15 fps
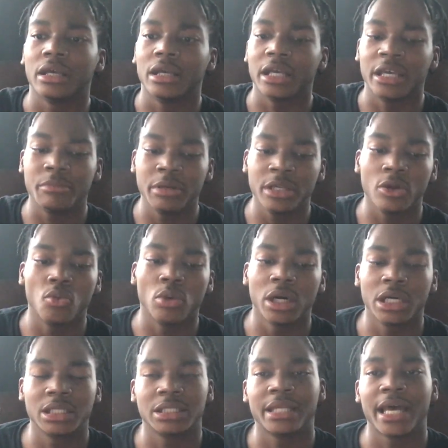it be the
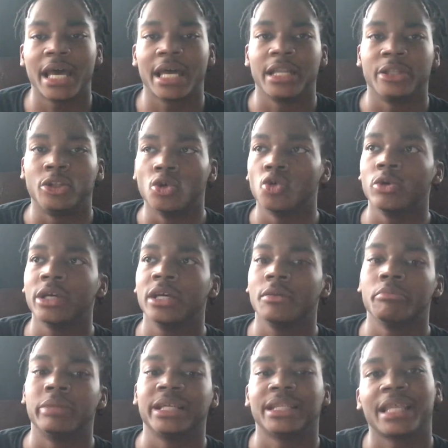ones that do it,
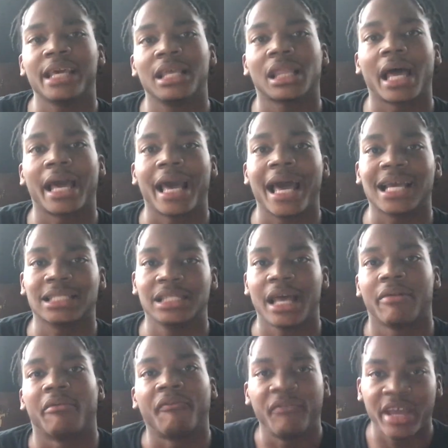but they like actually
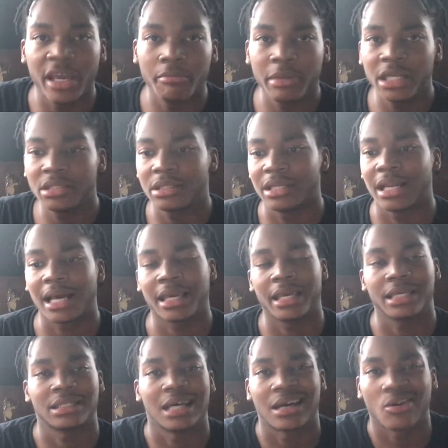have a fan base, and I
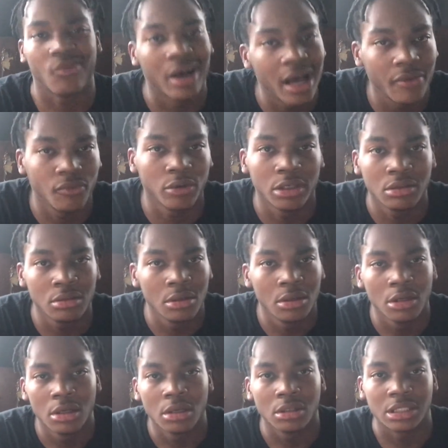guess I don't have one
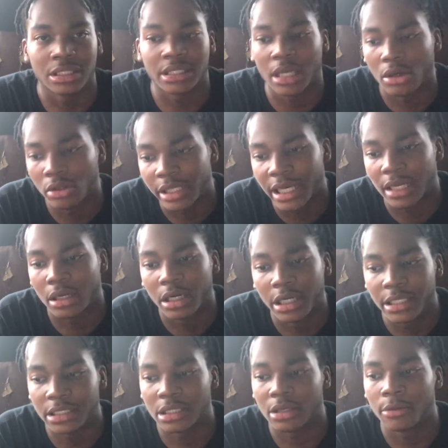since I only got a
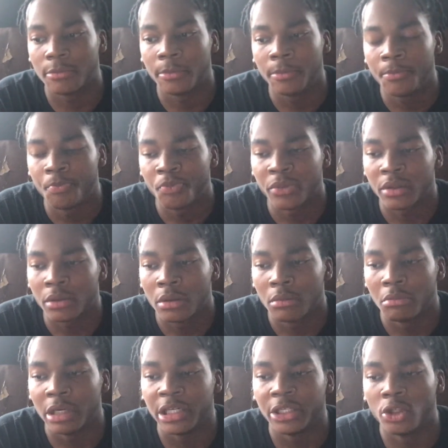hundred something.
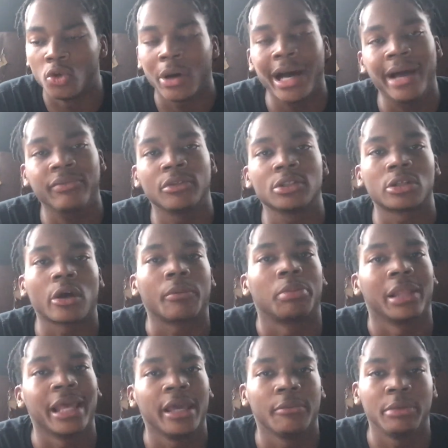But do I have to start
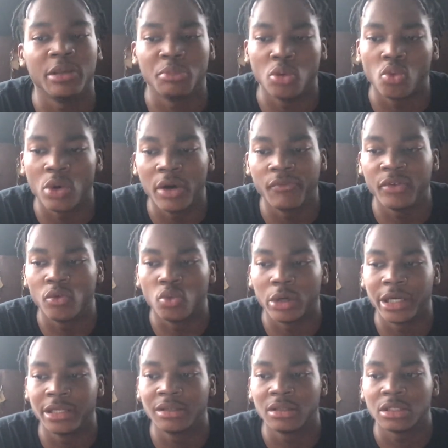playing people one v
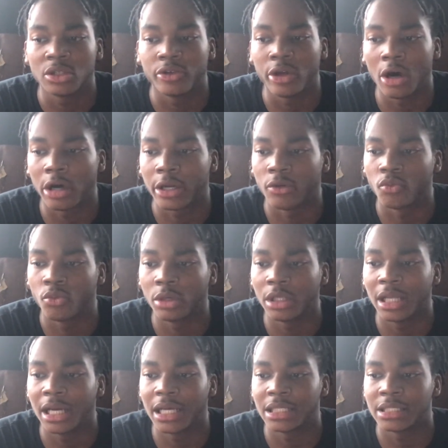one so y'all can
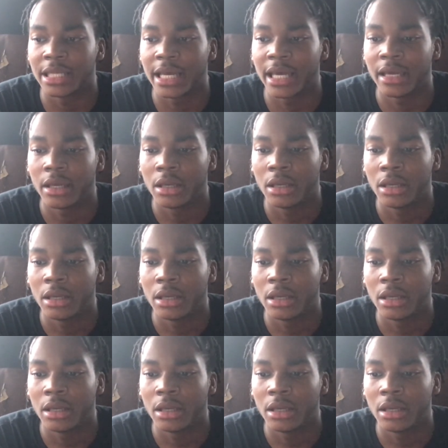realize that